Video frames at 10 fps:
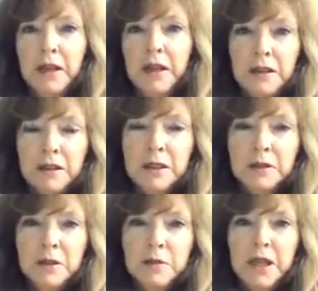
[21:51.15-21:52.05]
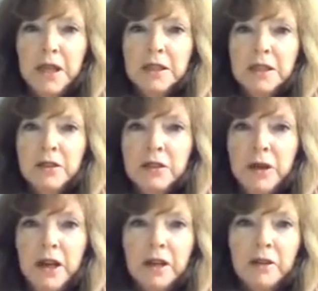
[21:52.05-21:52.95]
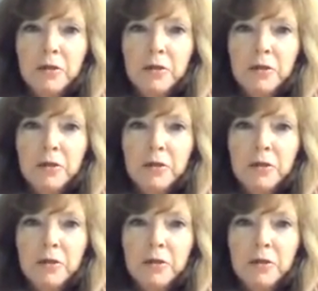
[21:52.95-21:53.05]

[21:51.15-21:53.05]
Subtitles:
and it seems to me that's the only way it can